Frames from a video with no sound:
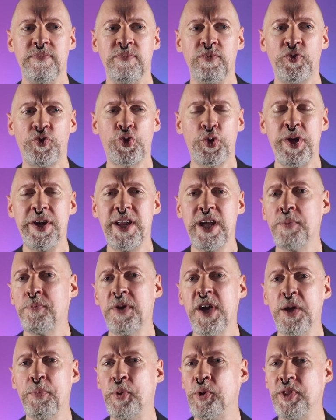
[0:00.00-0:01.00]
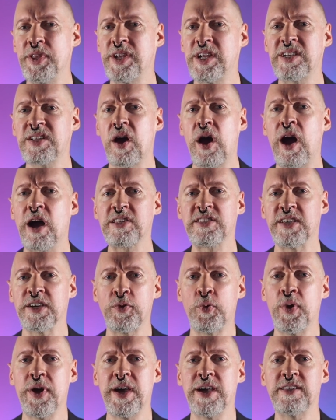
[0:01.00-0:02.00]
treating people in a
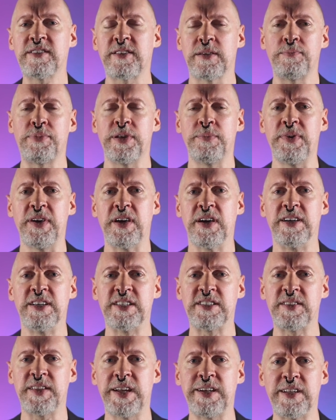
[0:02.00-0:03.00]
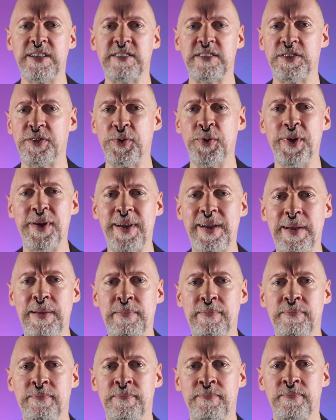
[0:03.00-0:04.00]
toxic way simply because they disagree
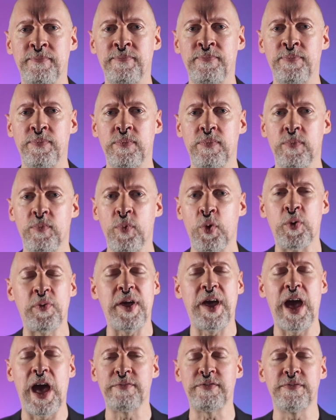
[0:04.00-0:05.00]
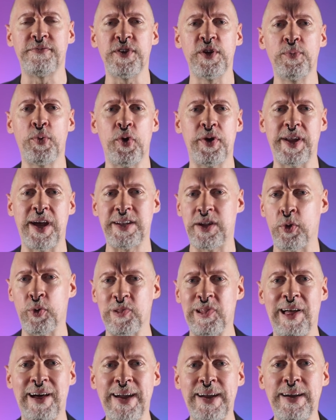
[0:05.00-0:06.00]
or they have a viewpoint I
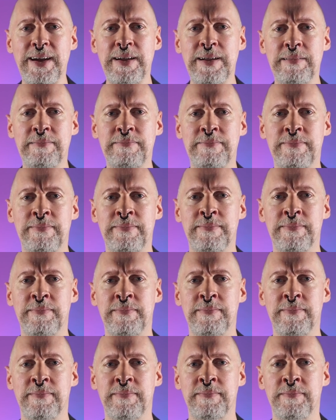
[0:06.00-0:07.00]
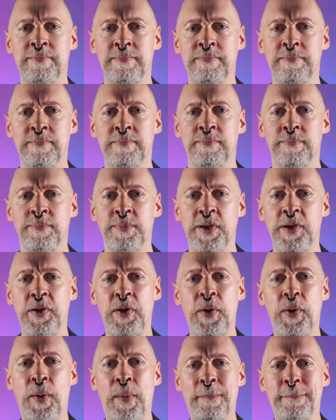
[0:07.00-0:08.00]
don't like. You
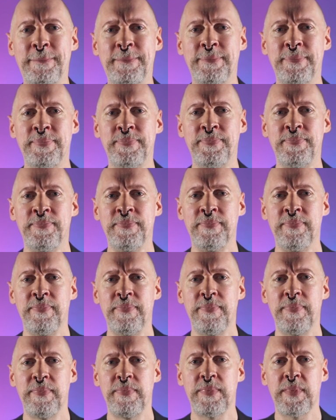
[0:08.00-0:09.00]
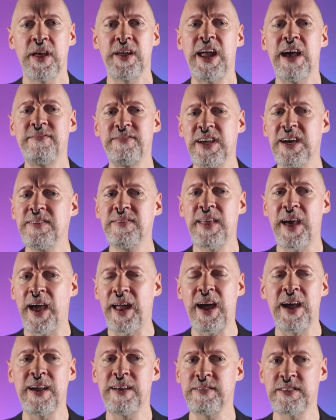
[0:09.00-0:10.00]
know? And I've done
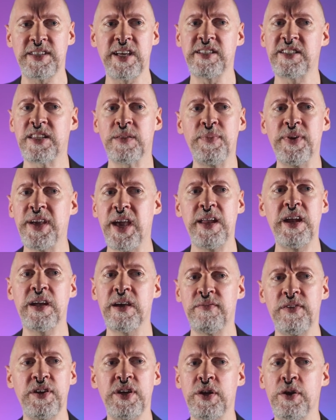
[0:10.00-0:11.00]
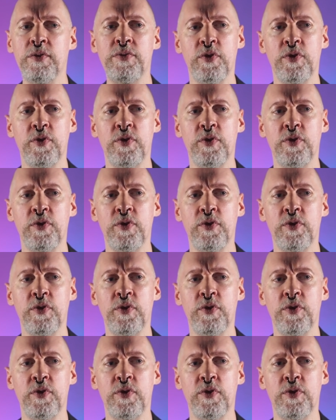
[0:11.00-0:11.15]
that. I since the beginning of the year